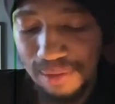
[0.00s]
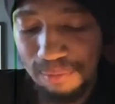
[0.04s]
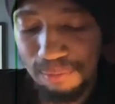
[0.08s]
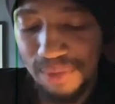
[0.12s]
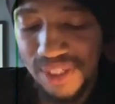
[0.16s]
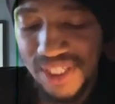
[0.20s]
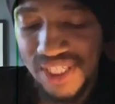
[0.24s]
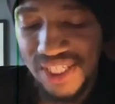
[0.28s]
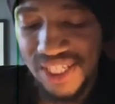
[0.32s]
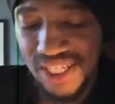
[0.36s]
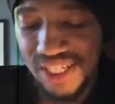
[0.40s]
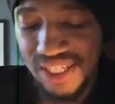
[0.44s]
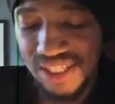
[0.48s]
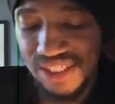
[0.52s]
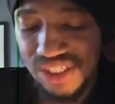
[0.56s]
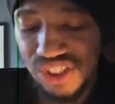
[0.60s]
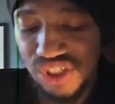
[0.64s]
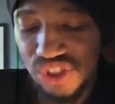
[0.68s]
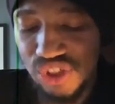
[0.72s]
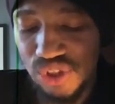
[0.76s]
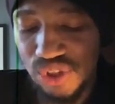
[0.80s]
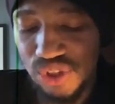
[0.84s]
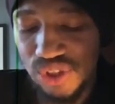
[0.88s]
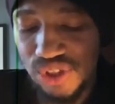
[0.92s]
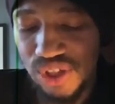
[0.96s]
Miss Lynn
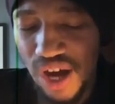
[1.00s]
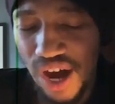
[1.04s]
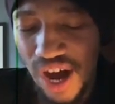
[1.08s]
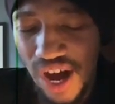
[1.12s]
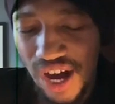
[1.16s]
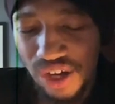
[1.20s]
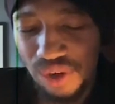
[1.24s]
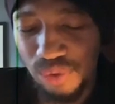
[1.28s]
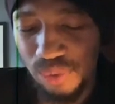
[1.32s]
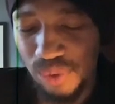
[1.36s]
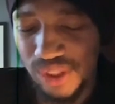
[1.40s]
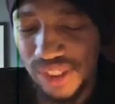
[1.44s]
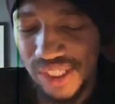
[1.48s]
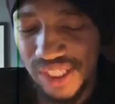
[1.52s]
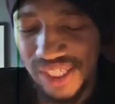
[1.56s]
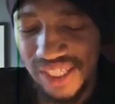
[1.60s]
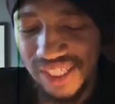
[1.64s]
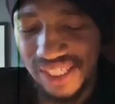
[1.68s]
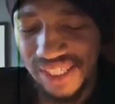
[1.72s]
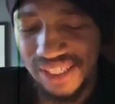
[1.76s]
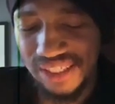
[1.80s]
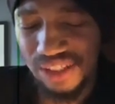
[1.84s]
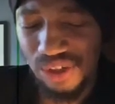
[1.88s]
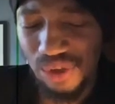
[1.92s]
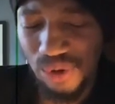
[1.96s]
stood
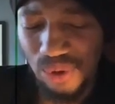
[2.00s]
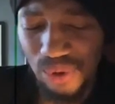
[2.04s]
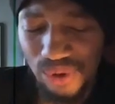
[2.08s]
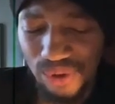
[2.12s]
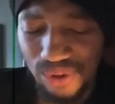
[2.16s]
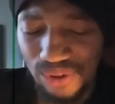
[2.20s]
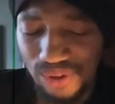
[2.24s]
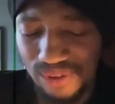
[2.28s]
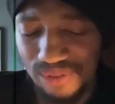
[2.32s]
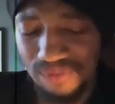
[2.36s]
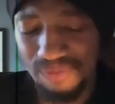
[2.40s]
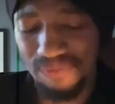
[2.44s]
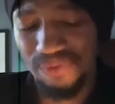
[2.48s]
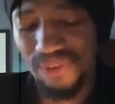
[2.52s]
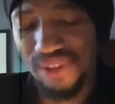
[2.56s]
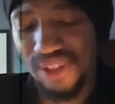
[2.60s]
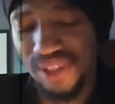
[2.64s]
awkwardly in the corner.